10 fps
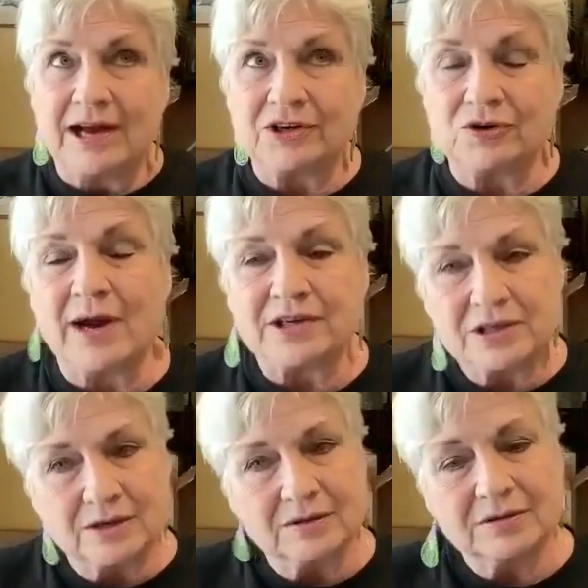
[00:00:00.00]
I try
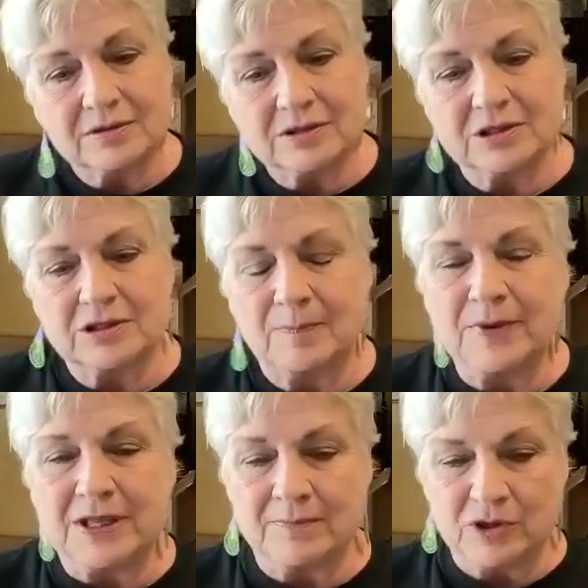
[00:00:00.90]
to to
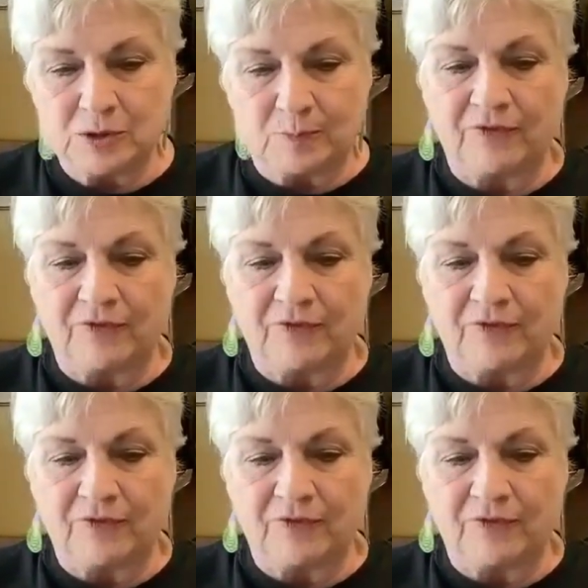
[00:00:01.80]
be the most